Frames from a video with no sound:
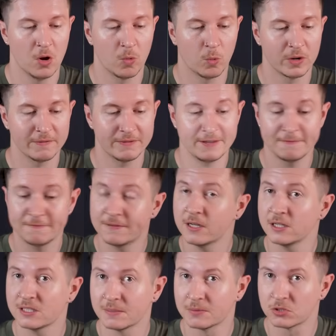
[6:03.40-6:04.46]
one of the
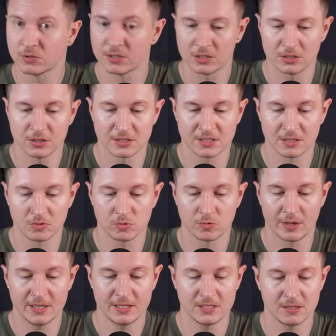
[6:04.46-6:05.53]
first demonstrations that was
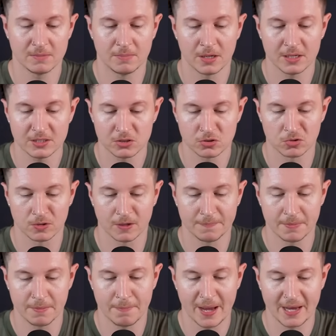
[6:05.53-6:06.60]
released by Sora
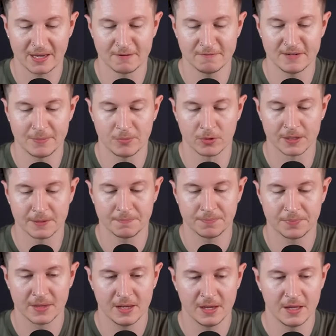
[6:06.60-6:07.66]
back in February,
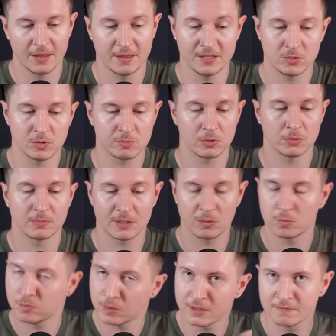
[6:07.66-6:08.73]
this was probably
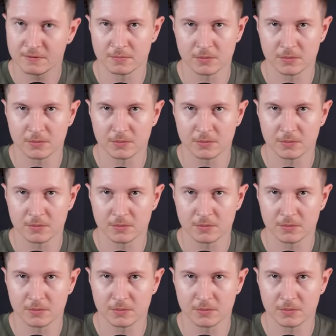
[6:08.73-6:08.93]
one of the